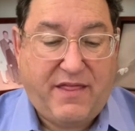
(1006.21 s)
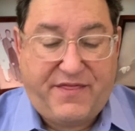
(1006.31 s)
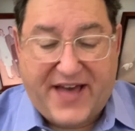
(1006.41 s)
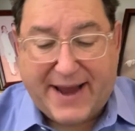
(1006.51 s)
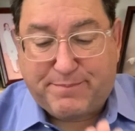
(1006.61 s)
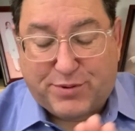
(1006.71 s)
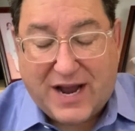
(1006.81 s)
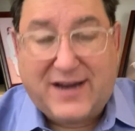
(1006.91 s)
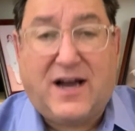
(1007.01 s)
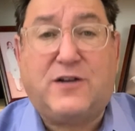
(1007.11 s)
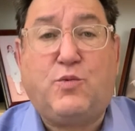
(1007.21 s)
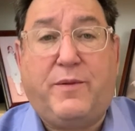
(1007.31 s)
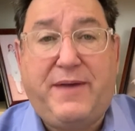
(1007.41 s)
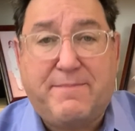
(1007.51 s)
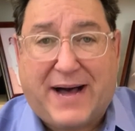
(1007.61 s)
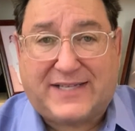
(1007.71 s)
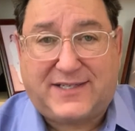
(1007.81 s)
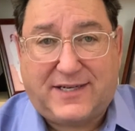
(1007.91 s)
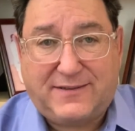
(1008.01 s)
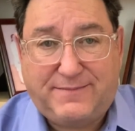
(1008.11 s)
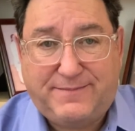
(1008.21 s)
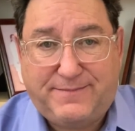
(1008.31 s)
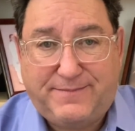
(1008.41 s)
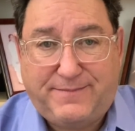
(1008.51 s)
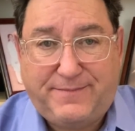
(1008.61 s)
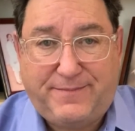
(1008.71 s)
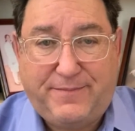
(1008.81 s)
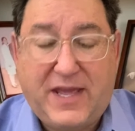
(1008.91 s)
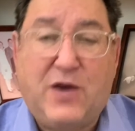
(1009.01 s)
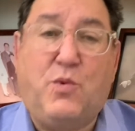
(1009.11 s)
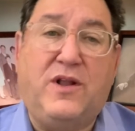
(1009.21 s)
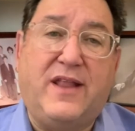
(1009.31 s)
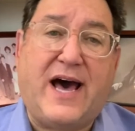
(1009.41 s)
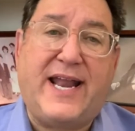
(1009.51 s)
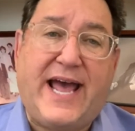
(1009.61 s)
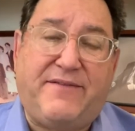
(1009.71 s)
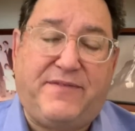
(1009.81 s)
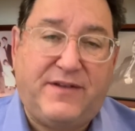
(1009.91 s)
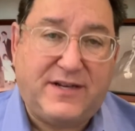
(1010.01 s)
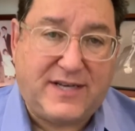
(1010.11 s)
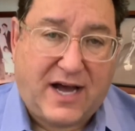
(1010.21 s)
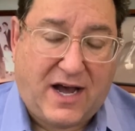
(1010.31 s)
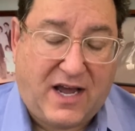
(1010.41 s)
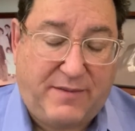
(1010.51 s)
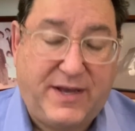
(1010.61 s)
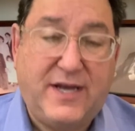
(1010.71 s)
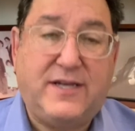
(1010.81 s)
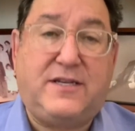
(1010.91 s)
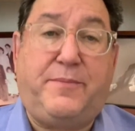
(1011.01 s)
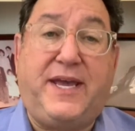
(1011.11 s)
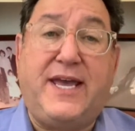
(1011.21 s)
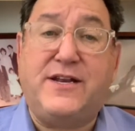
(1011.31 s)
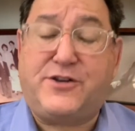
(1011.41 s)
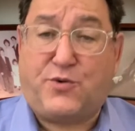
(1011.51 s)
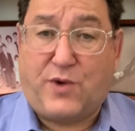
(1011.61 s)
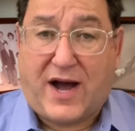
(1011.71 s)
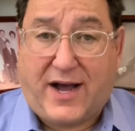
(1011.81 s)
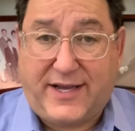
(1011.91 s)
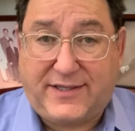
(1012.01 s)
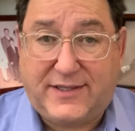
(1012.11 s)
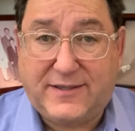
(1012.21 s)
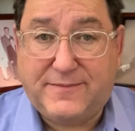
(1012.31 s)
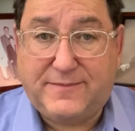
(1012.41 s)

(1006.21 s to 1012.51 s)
that product will be matzah. It will not have time to begin to rise.